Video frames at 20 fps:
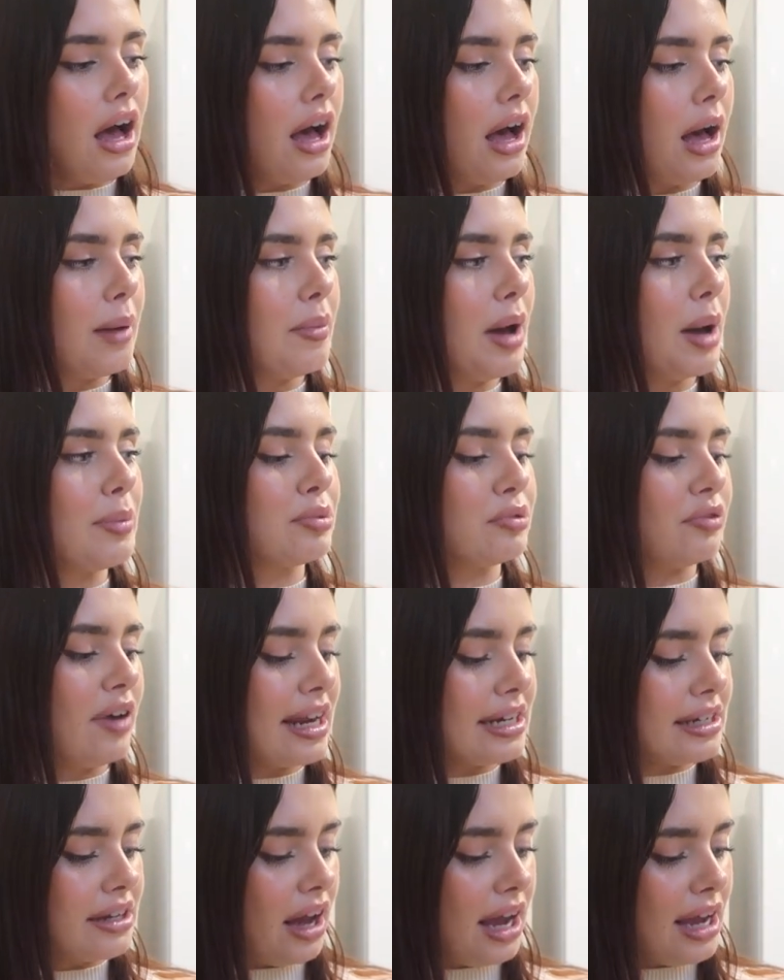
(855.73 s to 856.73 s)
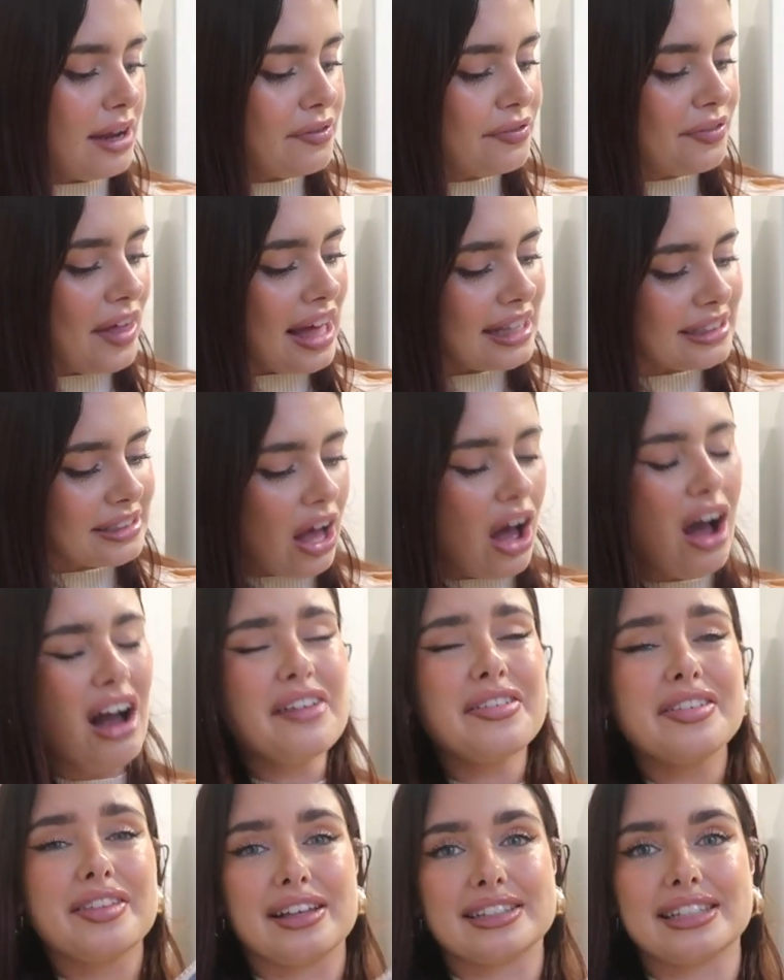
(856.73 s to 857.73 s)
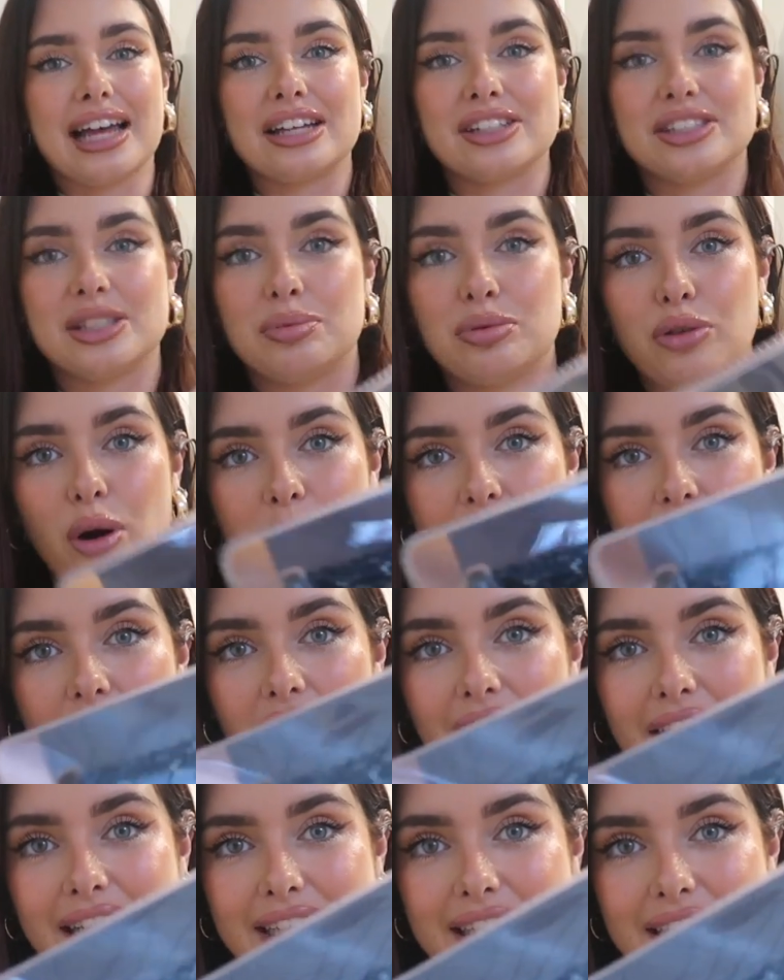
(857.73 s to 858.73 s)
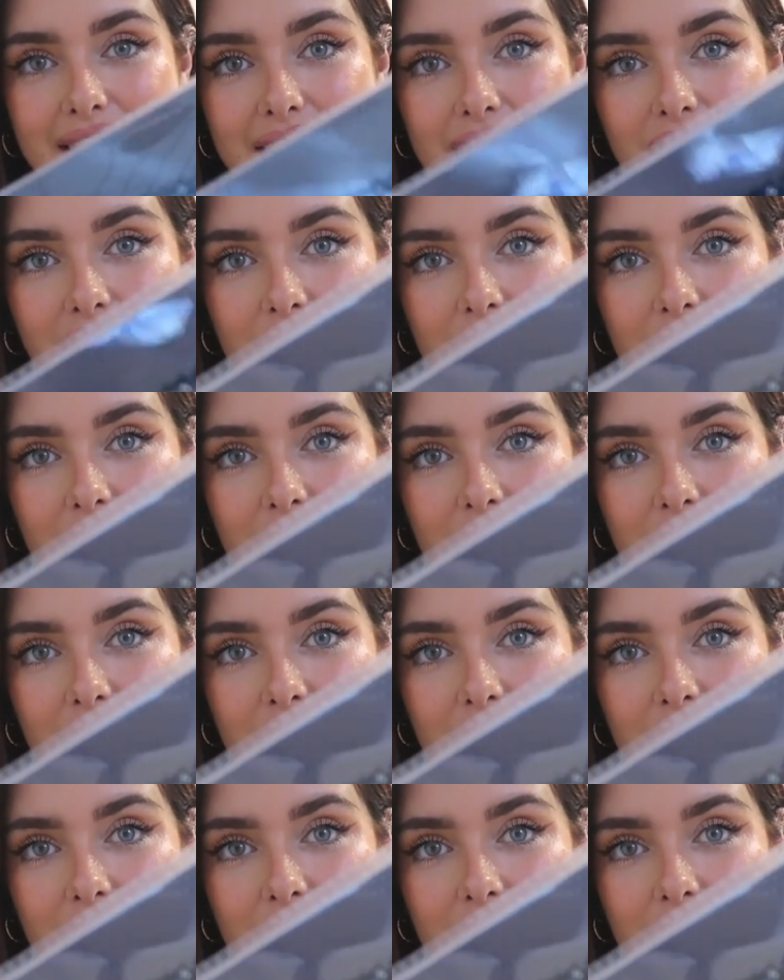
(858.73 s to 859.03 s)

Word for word: A bread knife. That, I think that's actually proper nice.